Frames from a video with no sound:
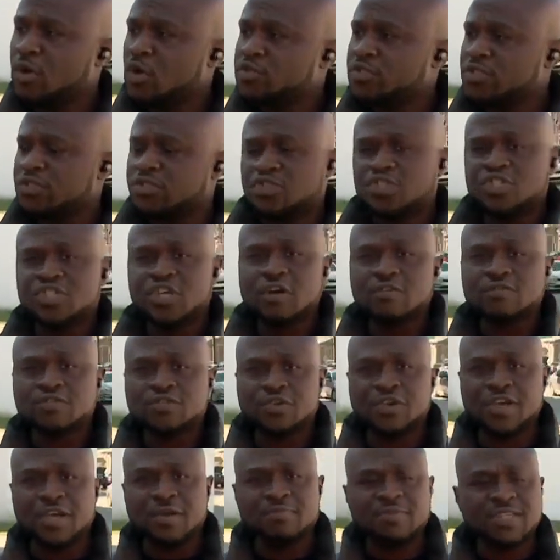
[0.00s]
Most of the
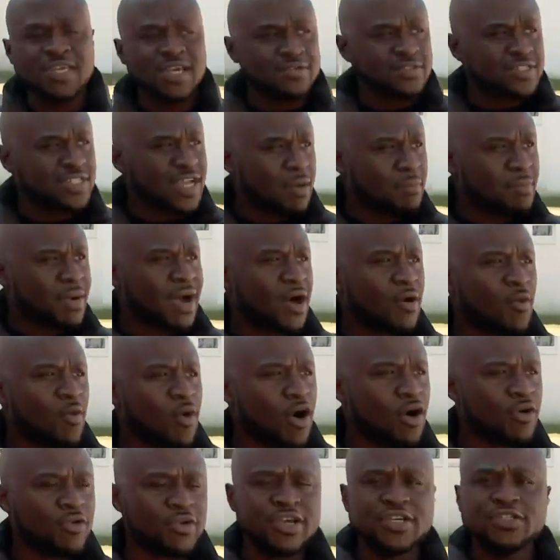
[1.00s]
shelves are empty. I stopped by
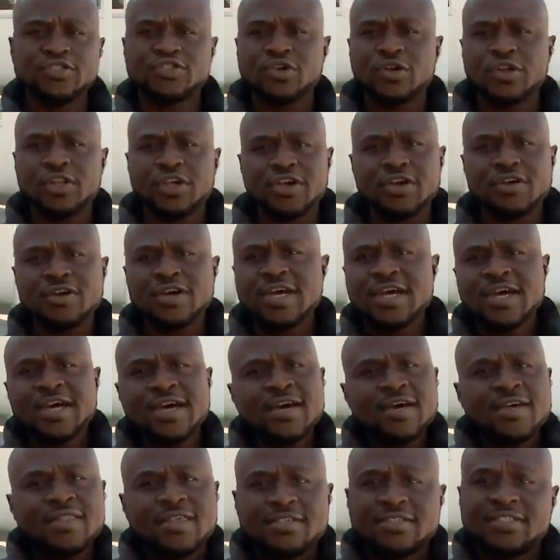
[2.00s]
Walgreens earlier.
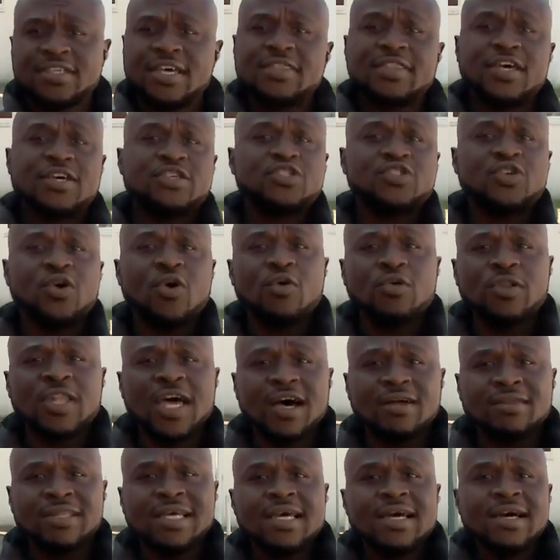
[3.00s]
They said they sold
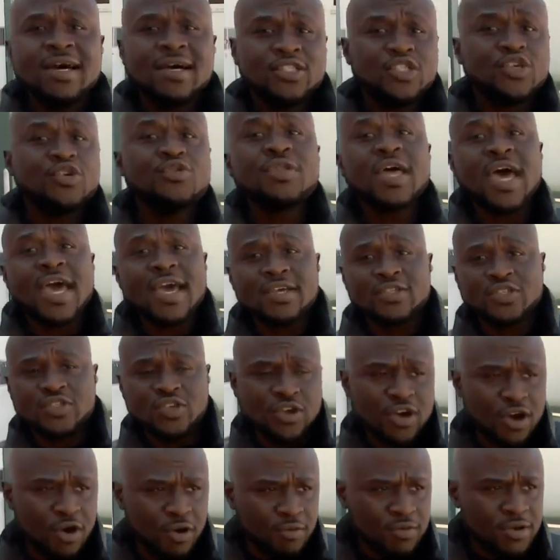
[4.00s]
out two days
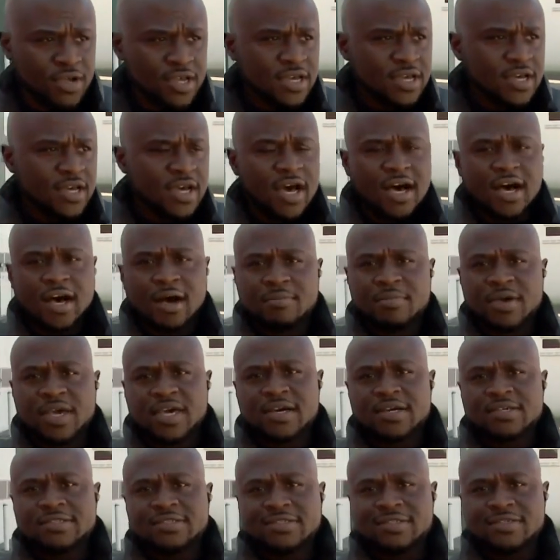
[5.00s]
ago uh,
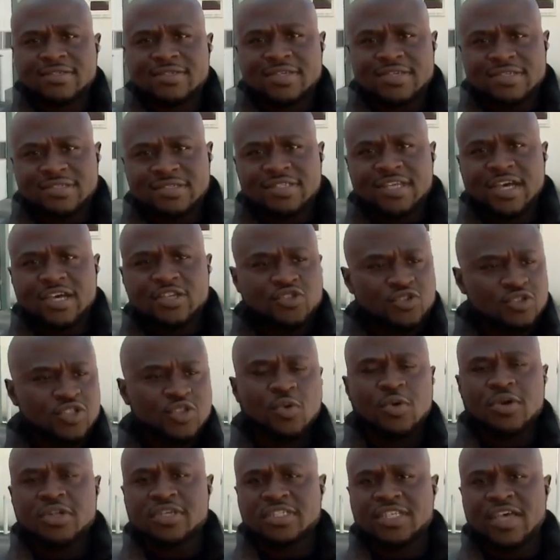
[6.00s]
because these tests are
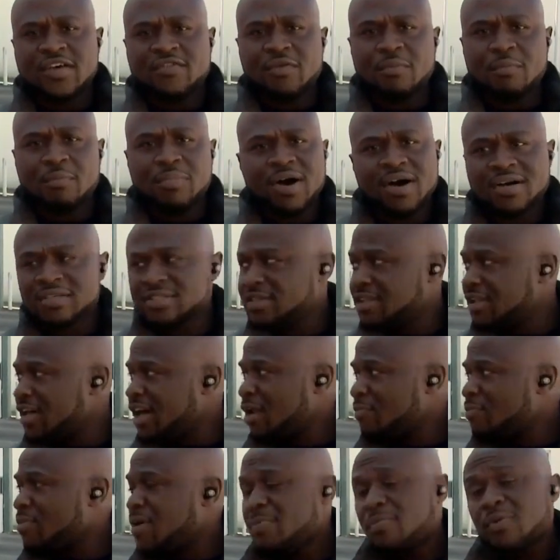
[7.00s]
27 bucks. A
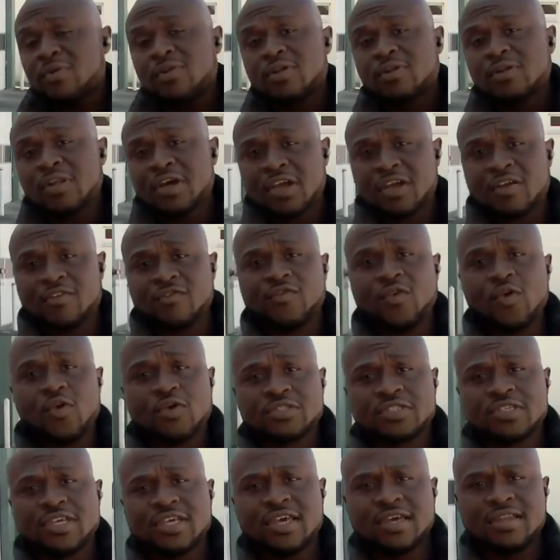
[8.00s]
lot of people are looking
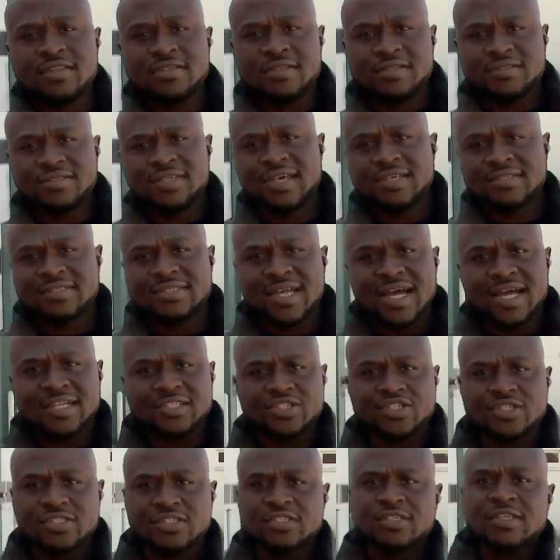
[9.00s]
forward to getting the test,
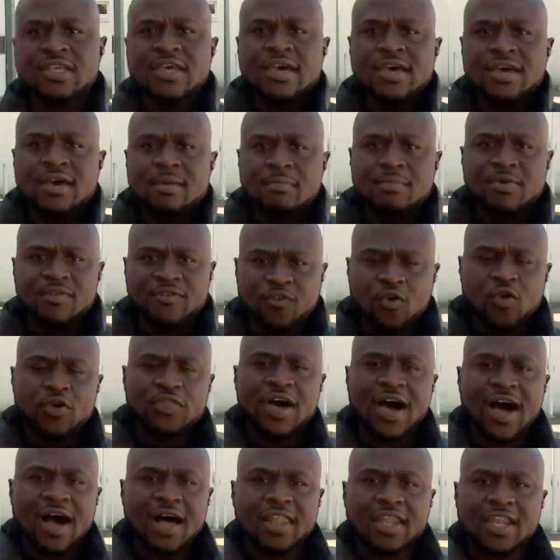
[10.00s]
not just
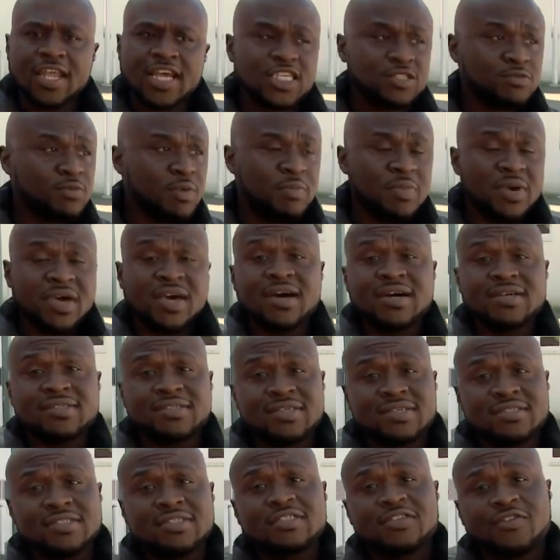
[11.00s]
before the holidays, but
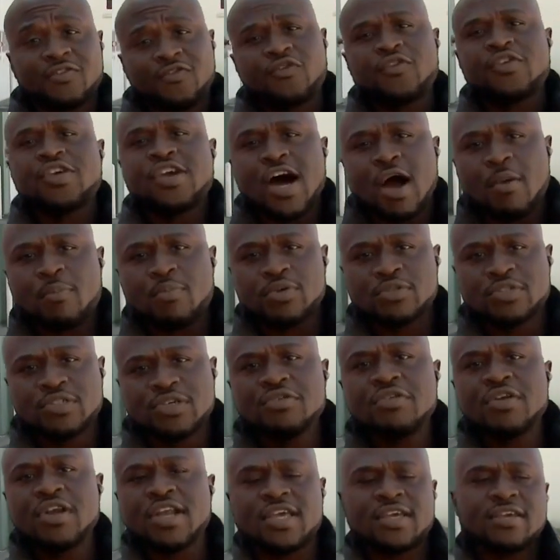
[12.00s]
because this is a free
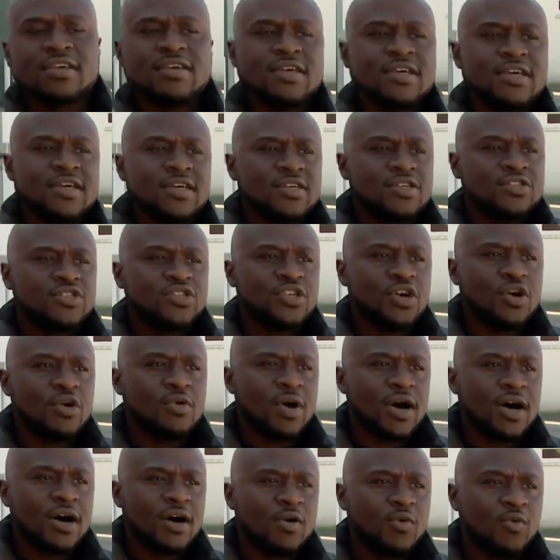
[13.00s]
opportunity.
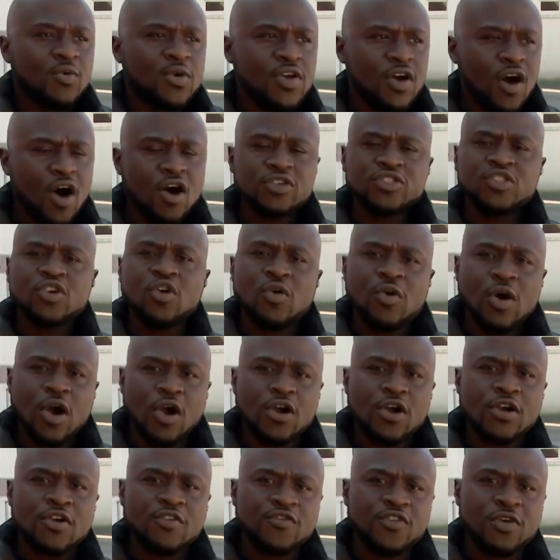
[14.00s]
So uh, we also
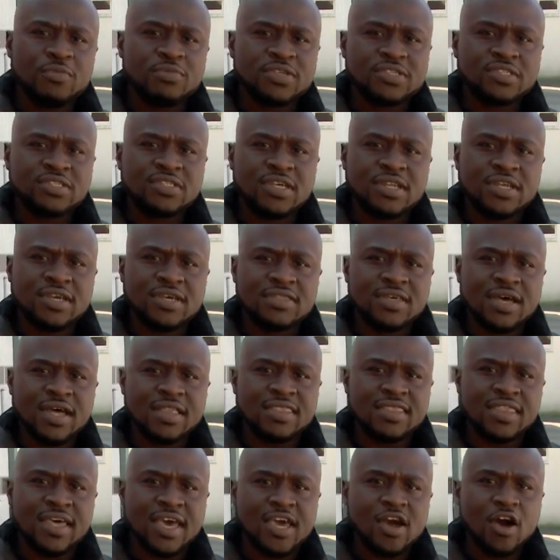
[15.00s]
heard from the city
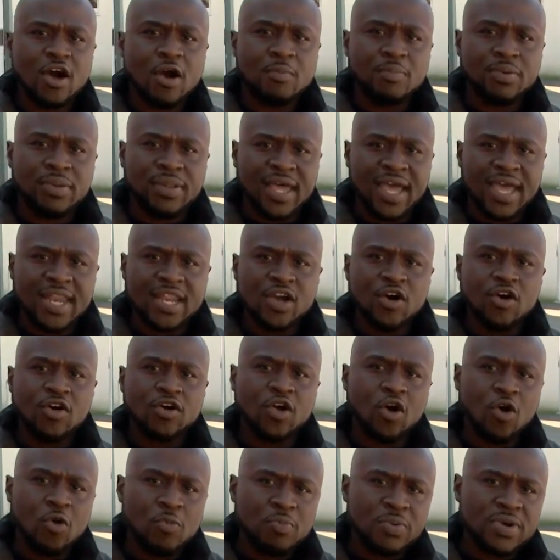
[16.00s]
that they are planning
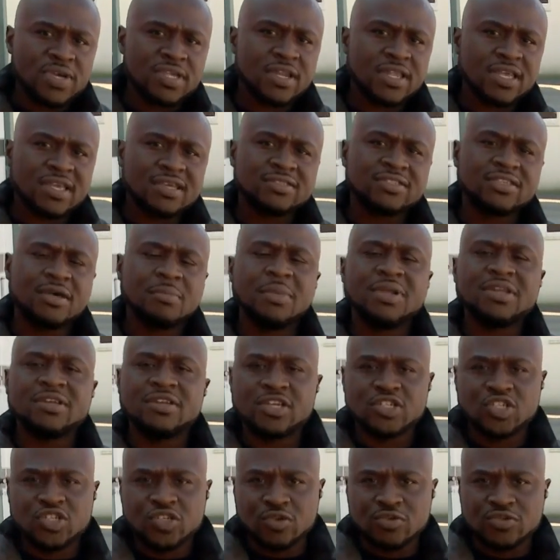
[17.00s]
on opening some
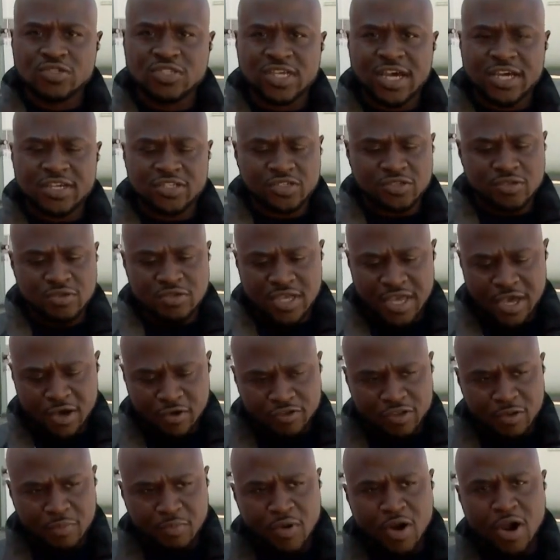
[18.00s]
additional sites through the
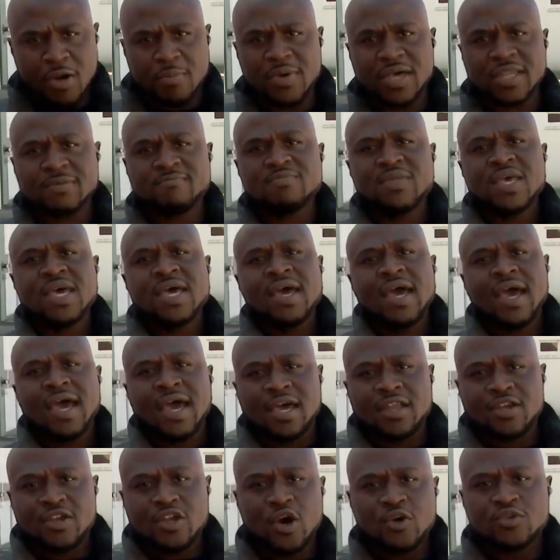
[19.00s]
health department
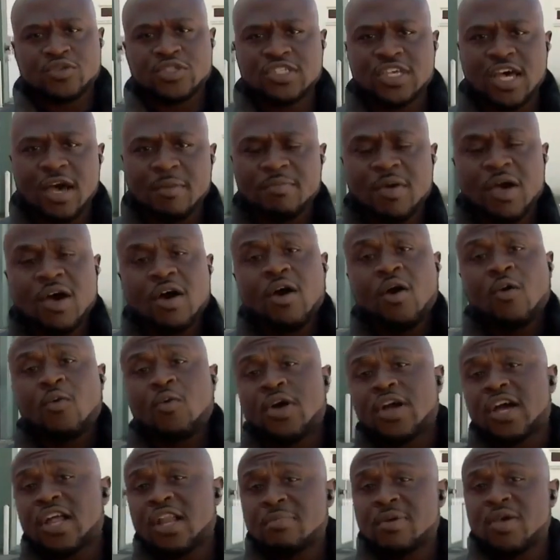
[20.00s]
and NOHSEP.
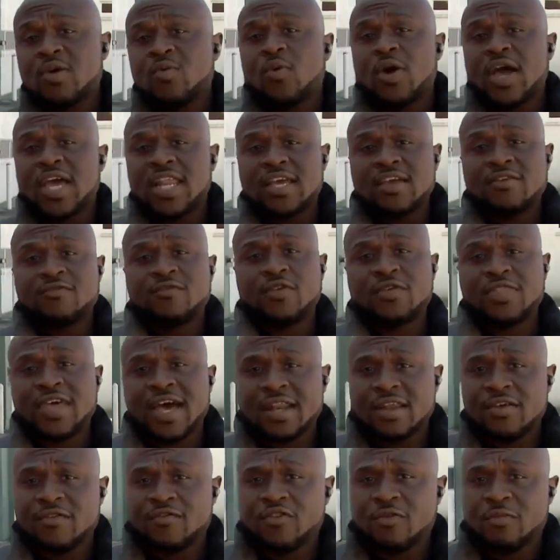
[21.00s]
We're going to be waiting for
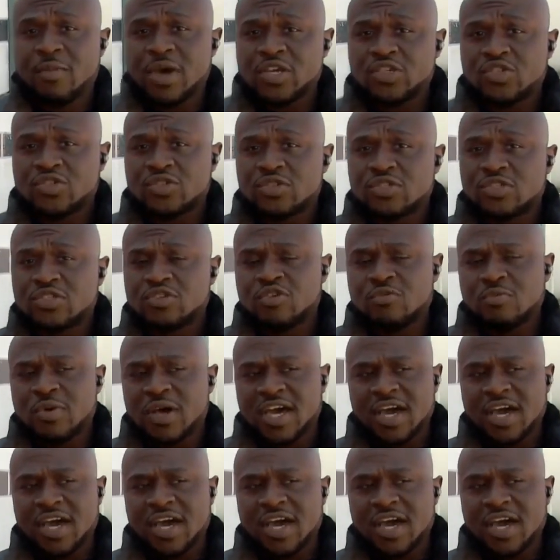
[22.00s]
that information soon.